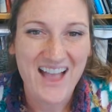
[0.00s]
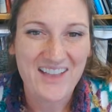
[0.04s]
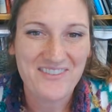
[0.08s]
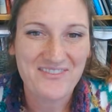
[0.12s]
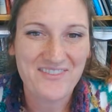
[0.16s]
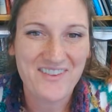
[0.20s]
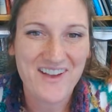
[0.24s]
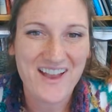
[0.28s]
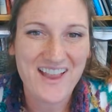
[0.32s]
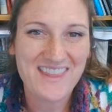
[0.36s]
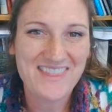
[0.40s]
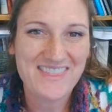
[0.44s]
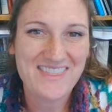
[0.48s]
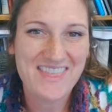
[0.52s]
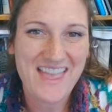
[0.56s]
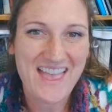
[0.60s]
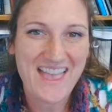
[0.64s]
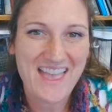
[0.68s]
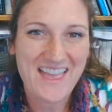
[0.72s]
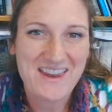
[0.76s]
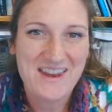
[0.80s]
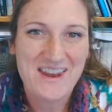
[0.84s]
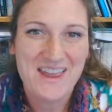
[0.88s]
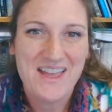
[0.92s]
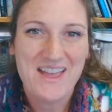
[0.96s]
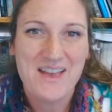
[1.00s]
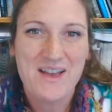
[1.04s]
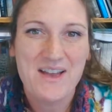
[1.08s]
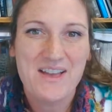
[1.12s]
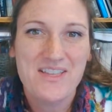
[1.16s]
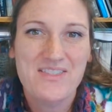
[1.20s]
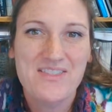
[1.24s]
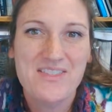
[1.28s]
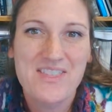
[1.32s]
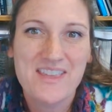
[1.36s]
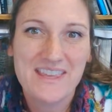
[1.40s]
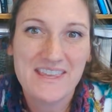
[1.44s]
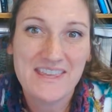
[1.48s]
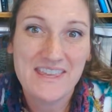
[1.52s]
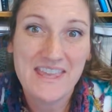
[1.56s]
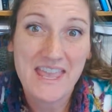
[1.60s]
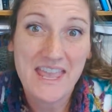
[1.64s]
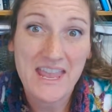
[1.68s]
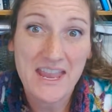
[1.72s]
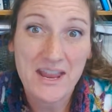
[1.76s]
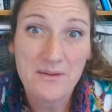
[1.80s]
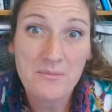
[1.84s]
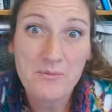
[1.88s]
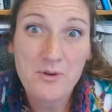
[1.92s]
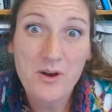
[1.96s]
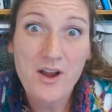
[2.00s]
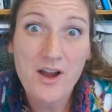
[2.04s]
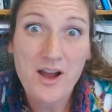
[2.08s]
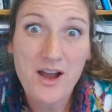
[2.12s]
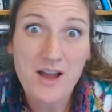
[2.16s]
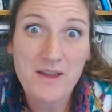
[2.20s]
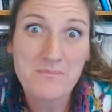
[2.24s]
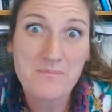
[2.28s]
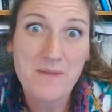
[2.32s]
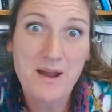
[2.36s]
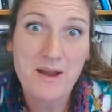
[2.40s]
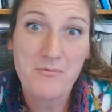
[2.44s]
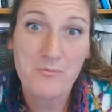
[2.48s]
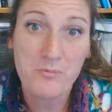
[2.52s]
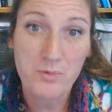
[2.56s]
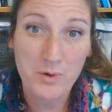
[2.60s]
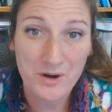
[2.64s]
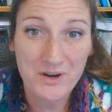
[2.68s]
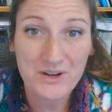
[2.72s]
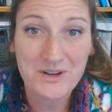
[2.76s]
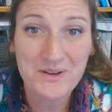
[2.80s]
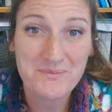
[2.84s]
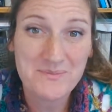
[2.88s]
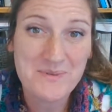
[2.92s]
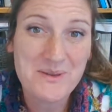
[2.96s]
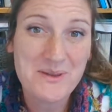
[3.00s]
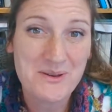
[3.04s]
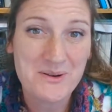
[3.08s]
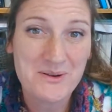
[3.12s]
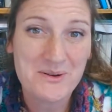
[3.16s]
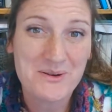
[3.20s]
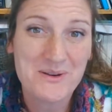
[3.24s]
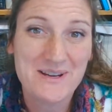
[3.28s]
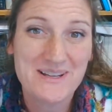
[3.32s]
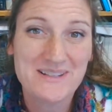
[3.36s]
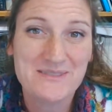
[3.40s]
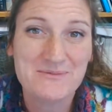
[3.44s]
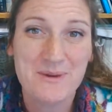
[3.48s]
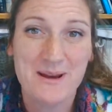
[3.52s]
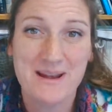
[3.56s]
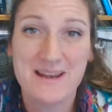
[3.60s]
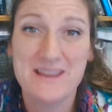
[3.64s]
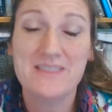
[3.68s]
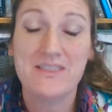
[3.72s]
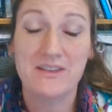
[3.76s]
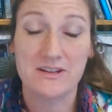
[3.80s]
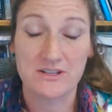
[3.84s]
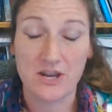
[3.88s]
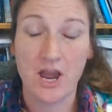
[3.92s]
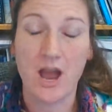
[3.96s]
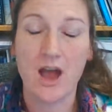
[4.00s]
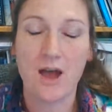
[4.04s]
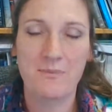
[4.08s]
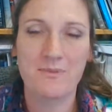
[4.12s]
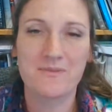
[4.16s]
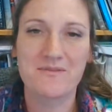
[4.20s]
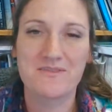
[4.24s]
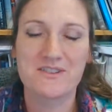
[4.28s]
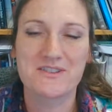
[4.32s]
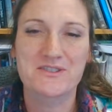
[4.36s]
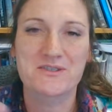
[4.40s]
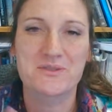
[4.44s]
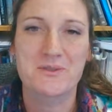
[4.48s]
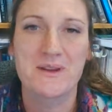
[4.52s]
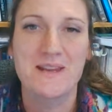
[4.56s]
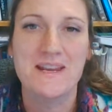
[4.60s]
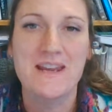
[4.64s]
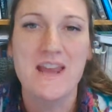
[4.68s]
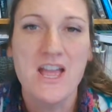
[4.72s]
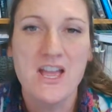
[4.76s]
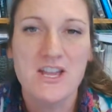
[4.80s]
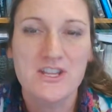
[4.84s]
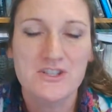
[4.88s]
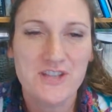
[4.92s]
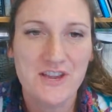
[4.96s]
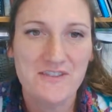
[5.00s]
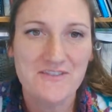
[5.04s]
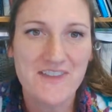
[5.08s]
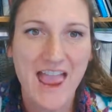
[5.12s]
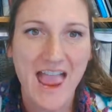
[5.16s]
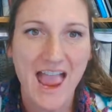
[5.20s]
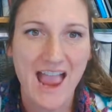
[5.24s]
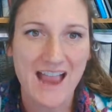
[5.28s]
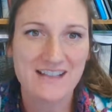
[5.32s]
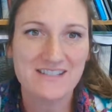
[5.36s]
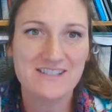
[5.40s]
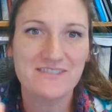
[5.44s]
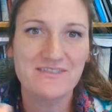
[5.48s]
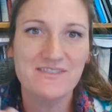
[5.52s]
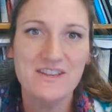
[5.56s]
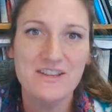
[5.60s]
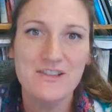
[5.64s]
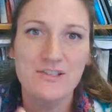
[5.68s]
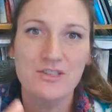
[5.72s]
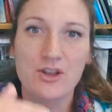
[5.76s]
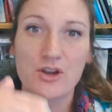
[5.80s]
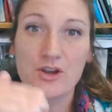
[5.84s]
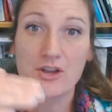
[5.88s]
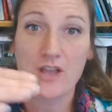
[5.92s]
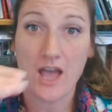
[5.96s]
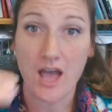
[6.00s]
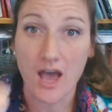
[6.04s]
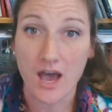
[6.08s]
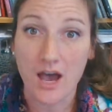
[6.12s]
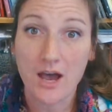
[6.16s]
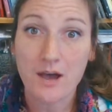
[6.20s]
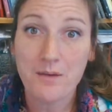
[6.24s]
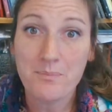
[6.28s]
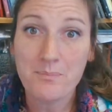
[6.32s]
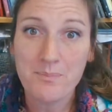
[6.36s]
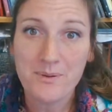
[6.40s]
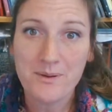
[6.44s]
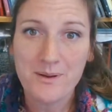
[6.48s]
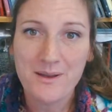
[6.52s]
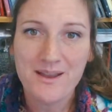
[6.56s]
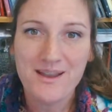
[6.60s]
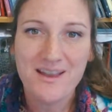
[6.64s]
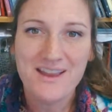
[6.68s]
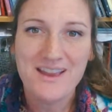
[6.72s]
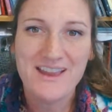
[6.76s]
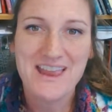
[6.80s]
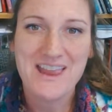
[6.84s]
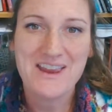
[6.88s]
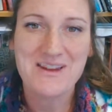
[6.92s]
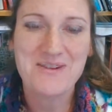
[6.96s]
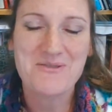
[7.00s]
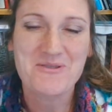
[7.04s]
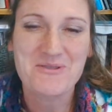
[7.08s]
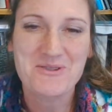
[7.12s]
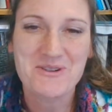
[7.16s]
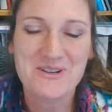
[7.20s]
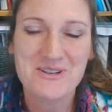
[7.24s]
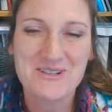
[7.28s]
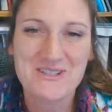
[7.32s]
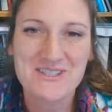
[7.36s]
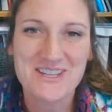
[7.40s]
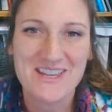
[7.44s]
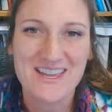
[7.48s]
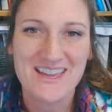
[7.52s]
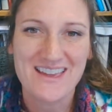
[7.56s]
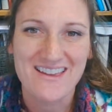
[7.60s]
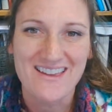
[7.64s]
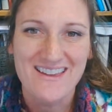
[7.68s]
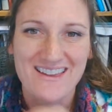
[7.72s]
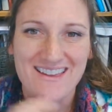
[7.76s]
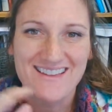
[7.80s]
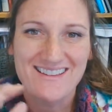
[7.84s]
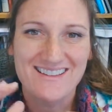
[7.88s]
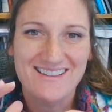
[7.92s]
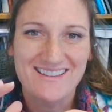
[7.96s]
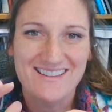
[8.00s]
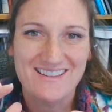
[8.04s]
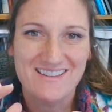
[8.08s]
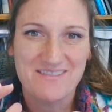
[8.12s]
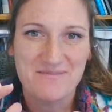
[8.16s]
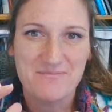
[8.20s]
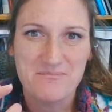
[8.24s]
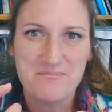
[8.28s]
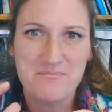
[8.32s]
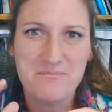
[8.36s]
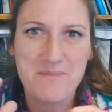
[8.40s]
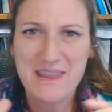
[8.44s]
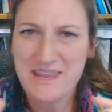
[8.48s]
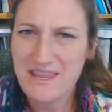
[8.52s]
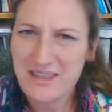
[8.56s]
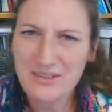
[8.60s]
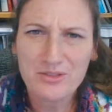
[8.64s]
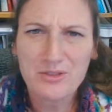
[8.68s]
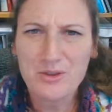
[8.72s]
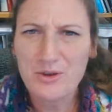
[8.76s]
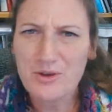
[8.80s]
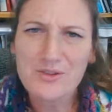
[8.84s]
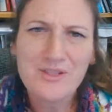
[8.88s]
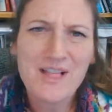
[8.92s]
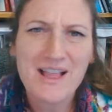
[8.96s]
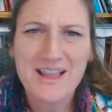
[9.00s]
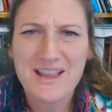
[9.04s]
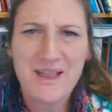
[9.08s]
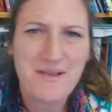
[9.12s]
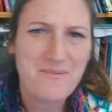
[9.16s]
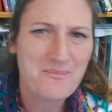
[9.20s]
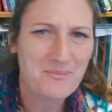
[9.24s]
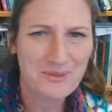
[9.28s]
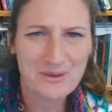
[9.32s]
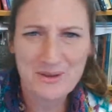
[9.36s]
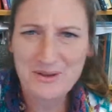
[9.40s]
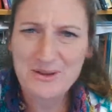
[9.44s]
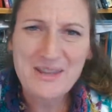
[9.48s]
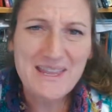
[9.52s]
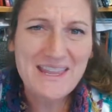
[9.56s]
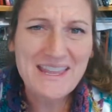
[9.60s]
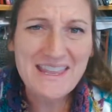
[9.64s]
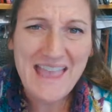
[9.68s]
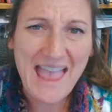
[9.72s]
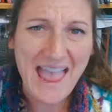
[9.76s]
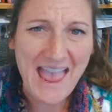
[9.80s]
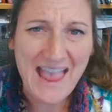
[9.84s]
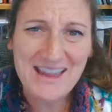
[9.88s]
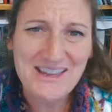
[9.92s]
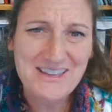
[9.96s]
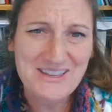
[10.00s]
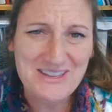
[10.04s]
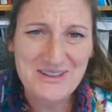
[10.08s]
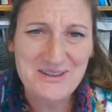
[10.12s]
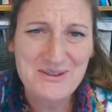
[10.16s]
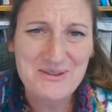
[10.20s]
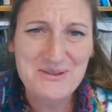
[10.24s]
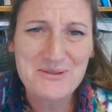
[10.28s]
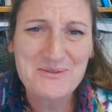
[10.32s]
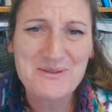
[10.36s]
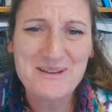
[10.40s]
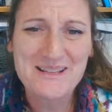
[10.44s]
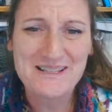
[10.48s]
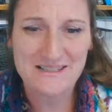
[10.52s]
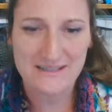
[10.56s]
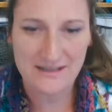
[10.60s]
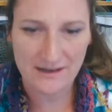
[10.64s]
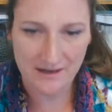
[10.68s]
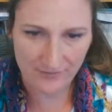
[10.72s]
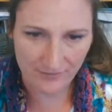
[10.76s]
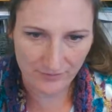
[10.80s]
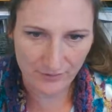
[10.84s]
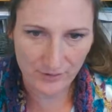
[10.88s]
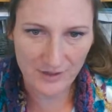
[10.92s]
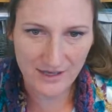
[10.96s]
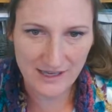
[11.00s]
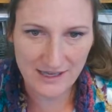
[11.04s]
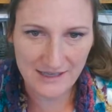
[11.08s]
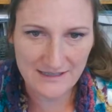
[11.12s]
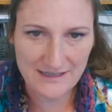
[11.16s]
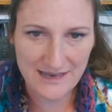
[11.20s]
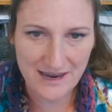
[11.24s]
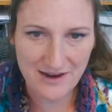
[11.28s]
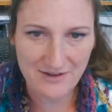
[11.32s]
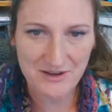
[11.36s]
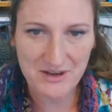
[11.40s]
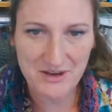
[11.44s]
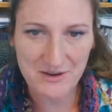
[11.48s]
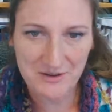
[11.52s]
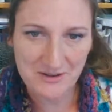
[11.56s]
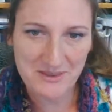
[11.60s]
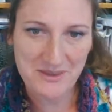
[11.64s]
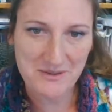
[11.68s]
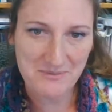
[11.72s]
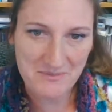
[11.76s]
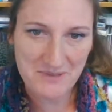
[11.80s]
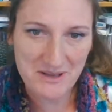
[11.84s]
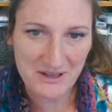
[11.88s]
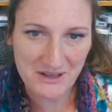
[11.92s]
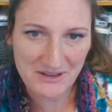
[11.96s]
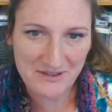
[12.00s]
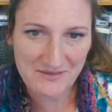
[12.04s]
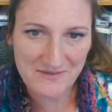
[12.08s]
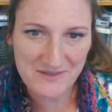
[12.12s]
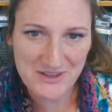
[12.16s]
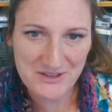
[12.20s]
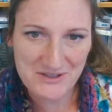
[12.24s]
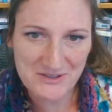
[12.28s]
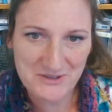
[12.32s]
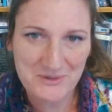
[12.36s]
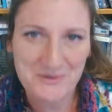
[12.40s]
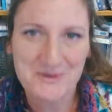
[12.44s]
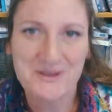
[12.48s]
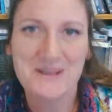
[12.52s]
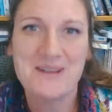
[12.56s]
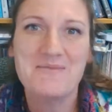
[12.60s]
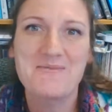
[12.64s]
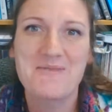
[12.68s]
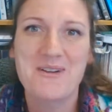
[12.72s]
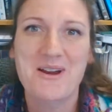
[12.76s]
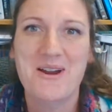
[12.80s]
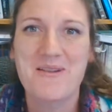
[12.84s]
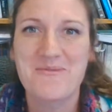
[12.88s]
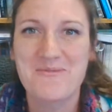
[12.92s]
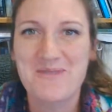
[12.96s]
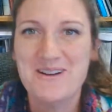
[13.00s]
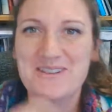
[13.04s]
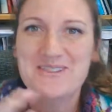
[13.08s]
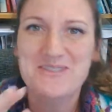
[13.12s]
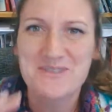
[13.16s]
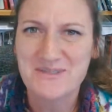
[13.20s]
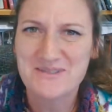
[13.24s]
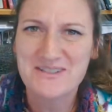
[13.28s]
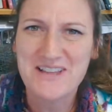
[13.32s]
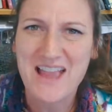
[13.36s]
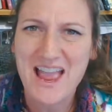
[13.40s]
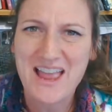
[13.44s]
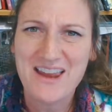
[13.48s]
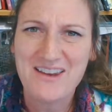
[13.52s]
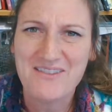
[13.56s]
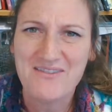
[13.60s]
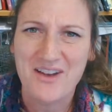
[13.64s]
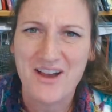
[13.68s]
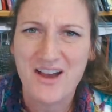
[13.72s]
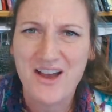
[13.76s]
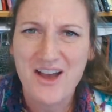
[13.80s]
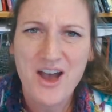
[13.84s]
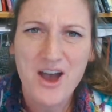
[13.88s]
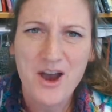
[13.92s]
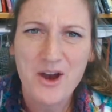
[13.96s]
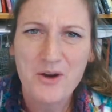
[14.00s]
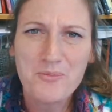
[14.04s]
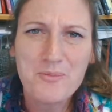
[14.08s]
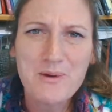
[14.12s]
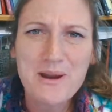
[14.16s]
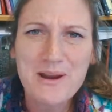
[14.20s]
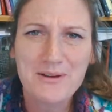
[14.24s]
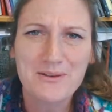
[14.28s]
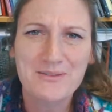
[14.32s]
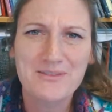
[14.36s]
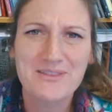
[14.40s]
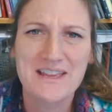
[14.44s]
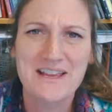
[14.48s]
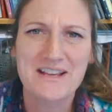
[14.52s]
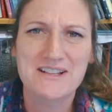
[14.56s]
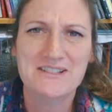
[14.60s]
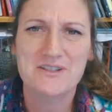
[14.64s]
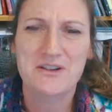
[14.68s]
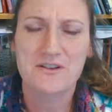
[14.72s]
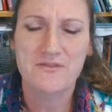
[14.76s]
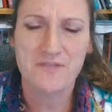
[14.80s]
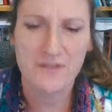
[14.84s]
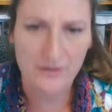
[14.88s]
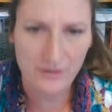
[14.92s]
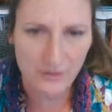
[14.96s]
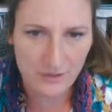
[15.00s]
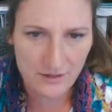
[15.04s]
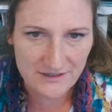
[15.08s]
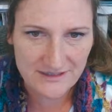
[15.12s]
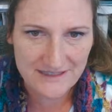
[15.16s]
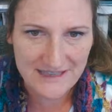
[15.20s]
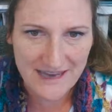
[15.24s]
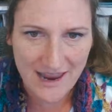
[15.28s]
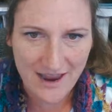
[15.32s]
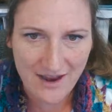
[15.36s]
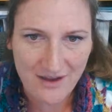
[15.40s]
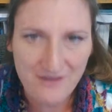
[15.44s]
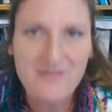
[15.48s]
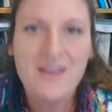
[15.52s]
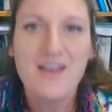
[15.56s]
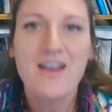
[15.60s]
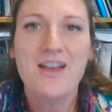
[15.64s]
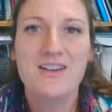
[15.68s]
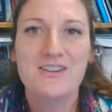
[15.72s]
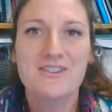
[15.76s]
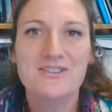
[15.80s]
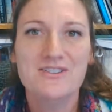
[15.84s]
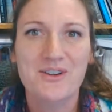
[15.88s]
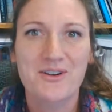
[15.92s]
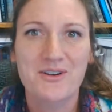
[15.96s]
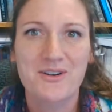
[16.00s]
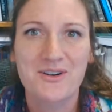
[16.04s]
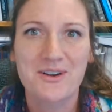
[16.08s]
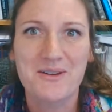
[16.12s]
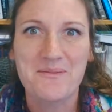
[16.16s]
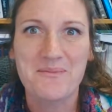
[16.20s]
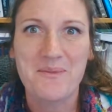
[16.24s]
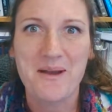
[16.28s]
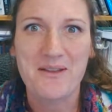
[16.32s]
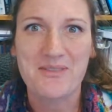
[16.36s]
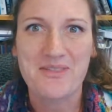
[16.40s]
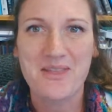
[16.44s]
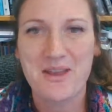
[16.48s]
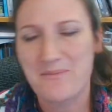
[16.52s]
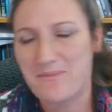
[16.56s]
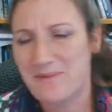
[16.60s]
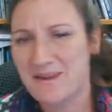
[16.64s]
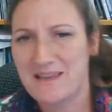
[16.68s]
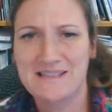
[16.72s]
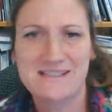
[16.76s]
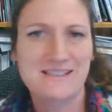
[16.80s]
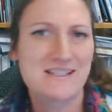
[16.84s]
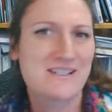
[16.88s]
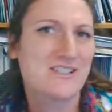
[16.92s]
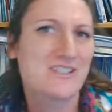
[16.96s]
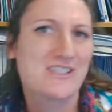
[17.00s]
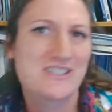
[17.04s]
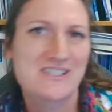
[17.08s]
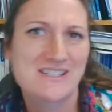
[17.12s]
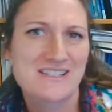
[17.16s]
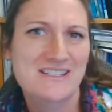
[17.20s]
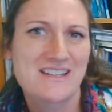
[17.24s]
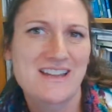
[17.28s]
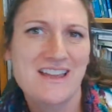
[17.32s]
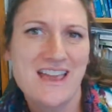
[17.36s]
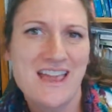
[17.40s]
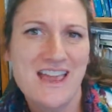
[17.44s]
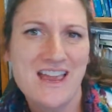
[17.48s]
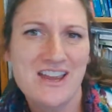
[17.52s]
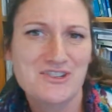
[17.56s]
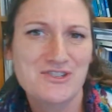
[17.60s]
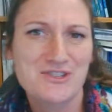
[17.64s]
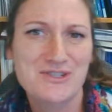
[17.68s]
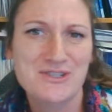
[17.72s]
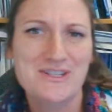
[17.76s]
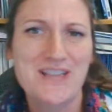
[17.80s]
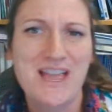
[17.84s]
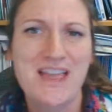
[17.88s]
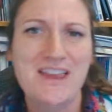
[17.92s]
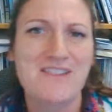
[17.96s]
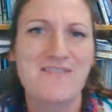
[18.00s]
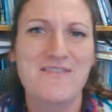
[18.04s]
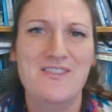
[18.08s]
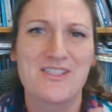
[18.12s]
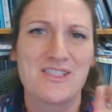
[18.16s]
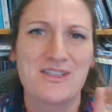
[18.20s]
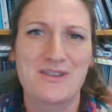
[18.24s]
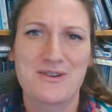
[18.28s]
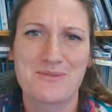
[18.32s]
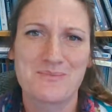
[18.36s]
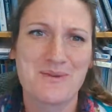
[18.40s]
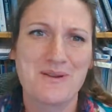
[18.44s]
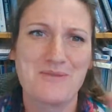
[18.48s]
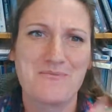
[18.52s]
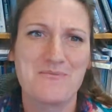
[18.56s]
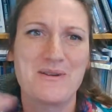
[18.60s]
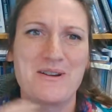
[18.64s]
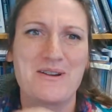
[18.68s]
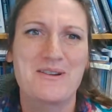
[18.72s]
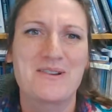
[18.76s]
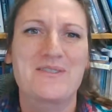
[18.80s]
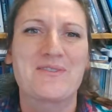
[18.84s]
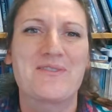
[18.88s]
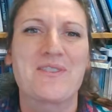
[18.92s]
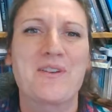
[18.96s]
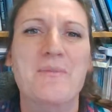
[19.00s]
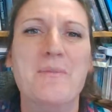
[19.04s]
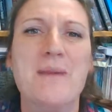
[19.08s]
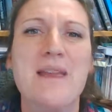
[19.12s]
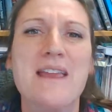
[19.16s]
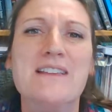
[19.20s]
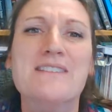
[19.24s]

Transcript: find that the camera on my work computer is right at the top of the screen, so I have to actively look up in order to make it look like I'm looking at you instead of looking down here at the middle of the screen where I would. So it's kind of a weird thing. So if I look down, sorry about that, because it's just kind of a little bit weird for me.